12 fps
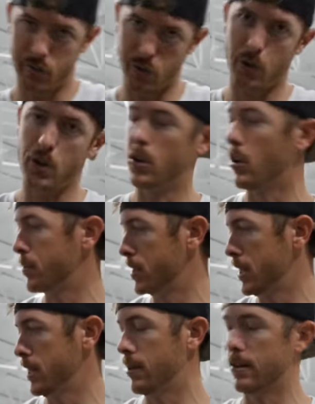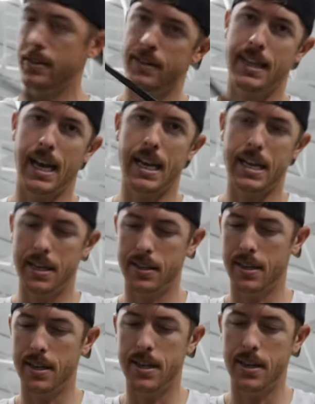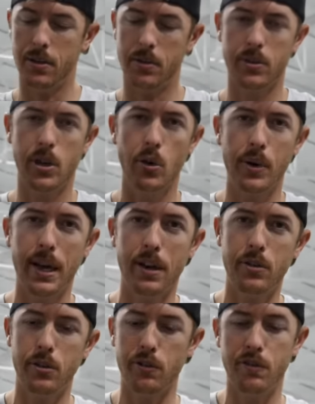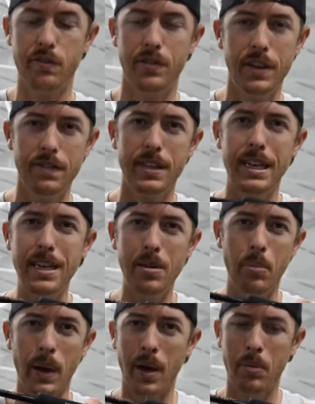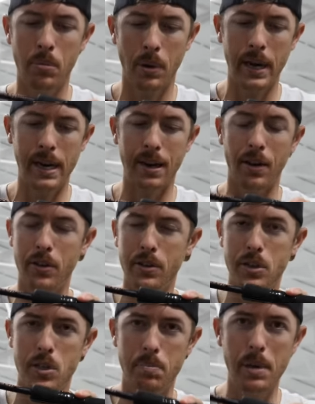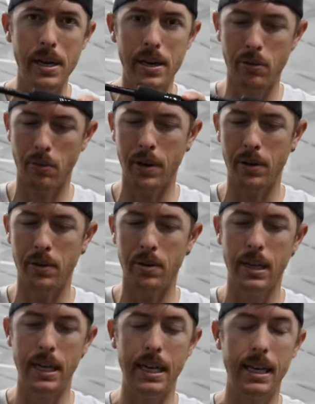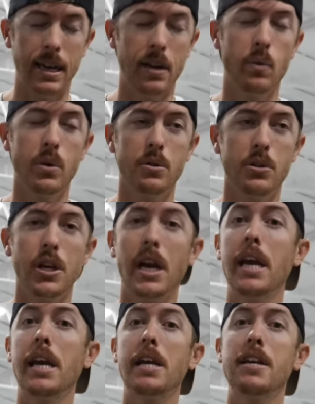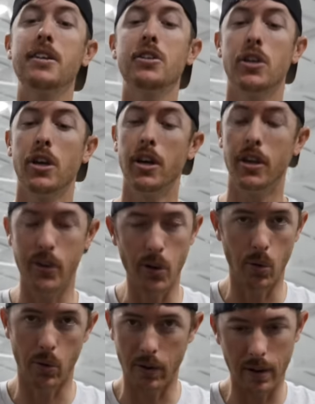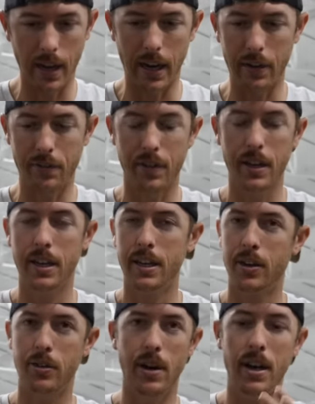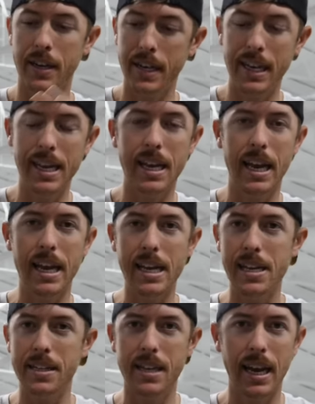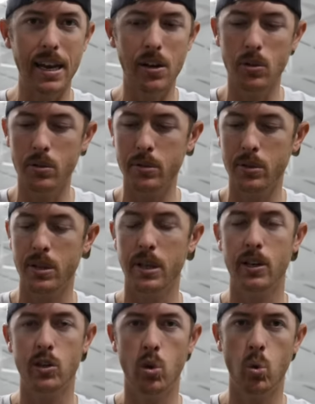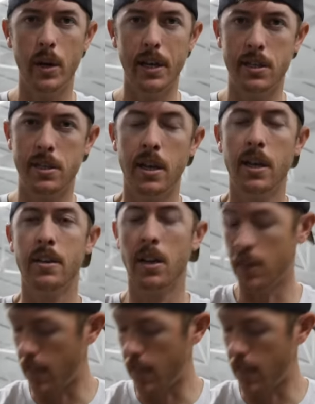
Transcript: a fluorocarbon leader. That is the deal. Go down to 15 pound braid on a spinning reel. It will change your life. You're not gonna get any tangles, twists. The